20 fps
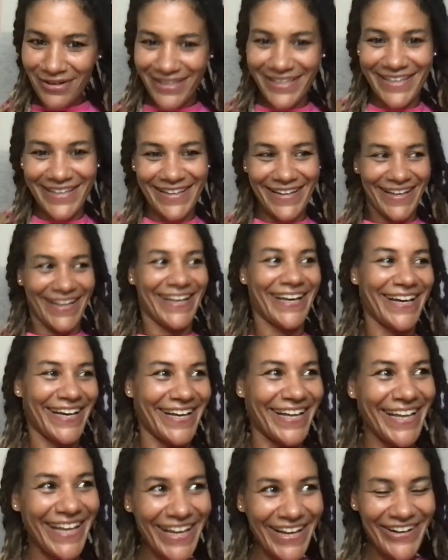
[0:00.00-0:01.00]
when
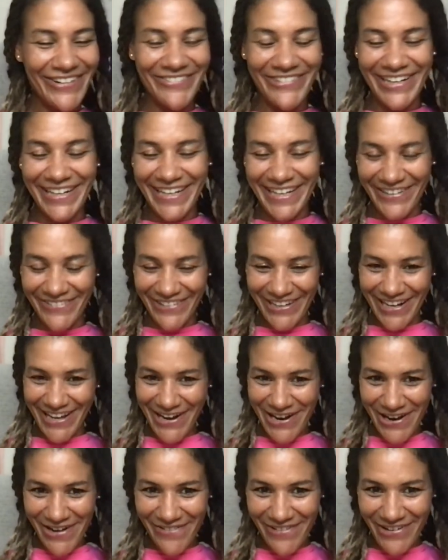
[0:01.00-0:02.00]
I when I
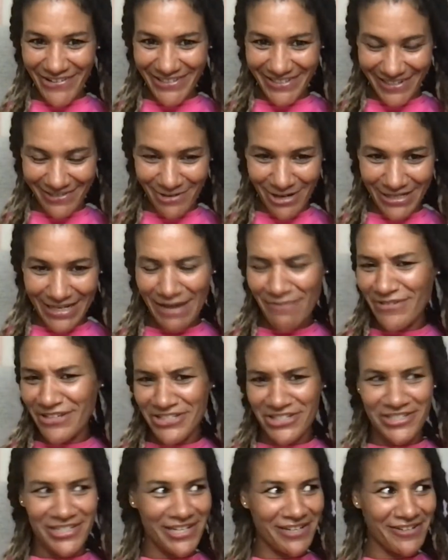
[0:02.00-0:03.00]
come out to the world I'm
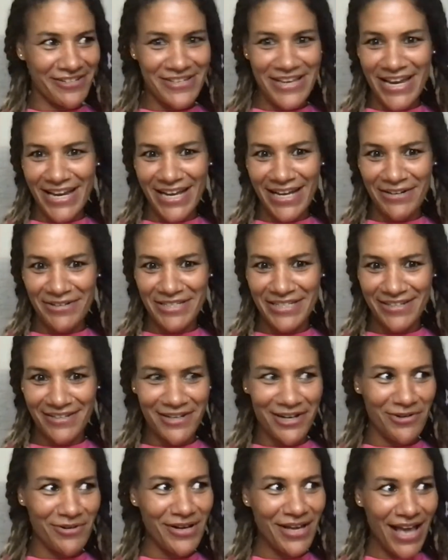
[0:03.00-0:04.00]
vegetarian so I cannot eat a
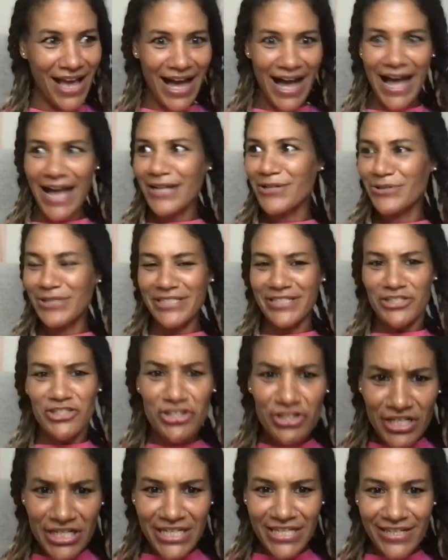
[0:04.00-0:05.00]
cow I could eat a
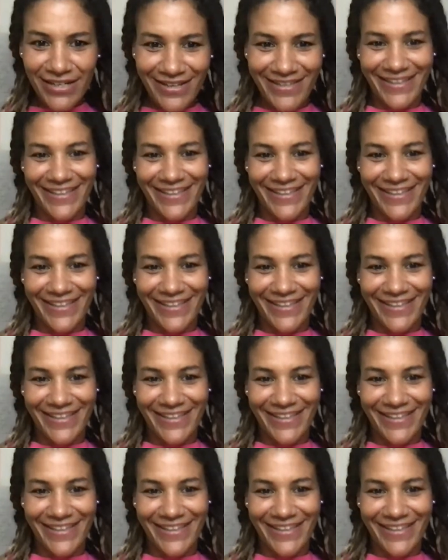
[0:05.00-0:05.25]
tree